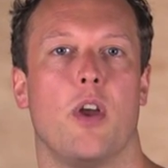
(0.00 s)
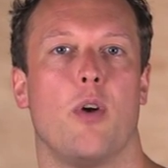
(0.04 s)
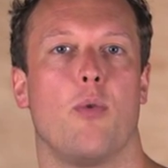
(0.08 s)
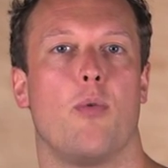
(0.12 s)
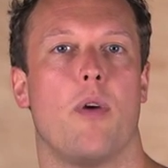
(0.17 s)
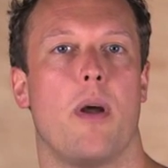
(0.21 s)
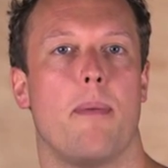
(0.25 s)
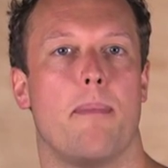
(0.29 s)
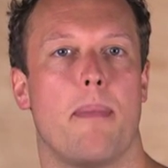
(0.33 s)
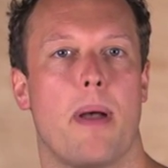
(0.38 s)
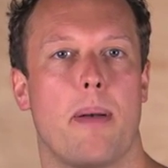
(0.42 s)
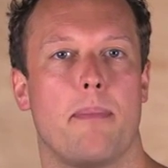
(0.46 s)

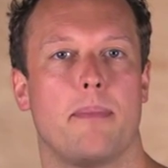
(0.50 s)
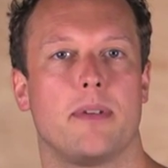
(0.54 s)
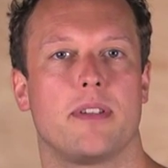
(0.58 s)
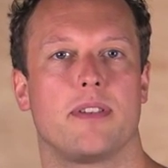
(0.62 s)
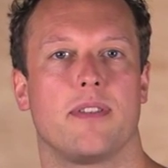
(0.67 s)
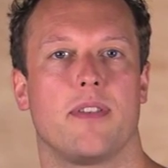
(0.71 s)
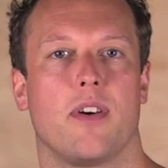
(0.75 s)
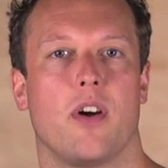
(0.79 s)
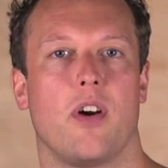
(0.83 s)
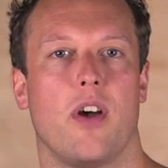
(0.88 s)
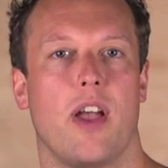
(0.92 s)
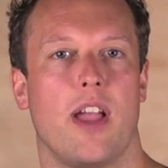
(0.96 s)
where members
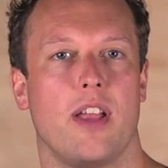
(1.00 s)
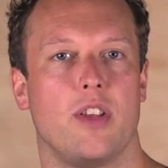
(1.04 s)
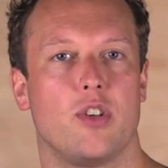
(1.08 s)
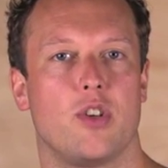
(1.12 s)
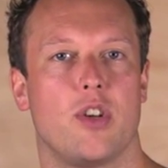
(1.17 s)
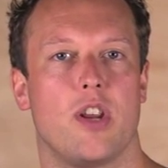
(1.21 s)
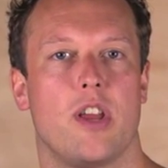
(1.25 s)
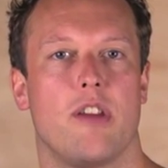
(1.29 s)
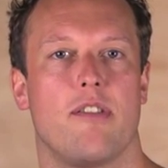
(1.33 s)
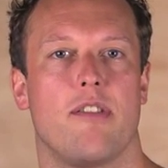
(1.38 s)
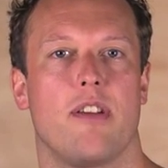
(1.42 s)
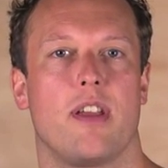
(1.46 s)
of our
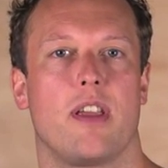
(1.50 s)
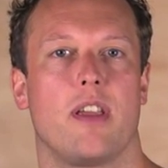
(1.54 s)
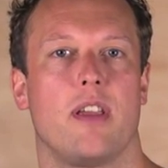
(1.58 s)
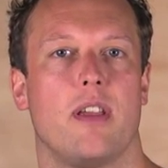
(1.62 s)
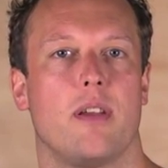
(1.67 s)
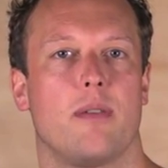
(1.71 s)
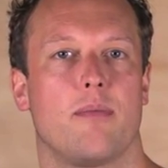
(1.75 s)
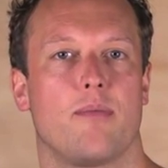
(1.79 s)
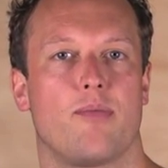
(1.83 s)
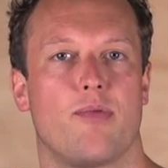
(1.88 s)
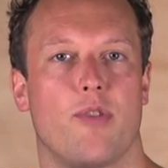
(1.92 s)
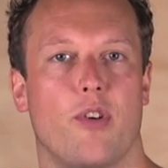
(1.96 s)
engineering,
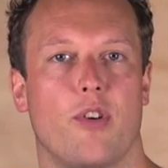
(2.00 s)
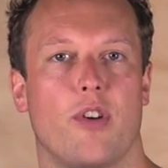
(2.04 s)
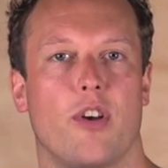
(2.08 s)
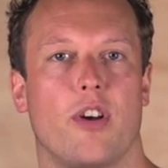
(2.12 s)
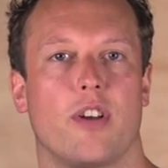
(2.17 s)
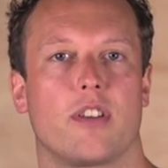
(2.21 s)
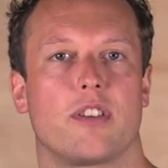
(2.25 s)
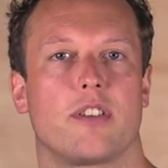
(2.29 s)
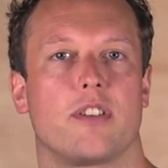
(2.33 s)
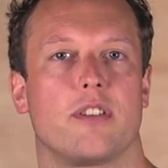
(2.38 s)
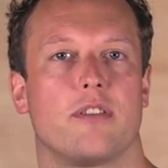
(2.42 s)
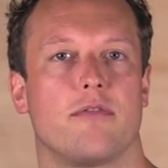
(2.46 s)

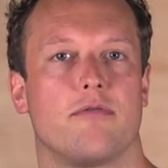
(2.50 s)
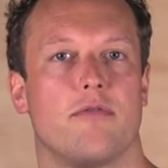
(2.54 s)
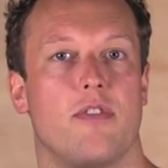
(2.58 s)
product,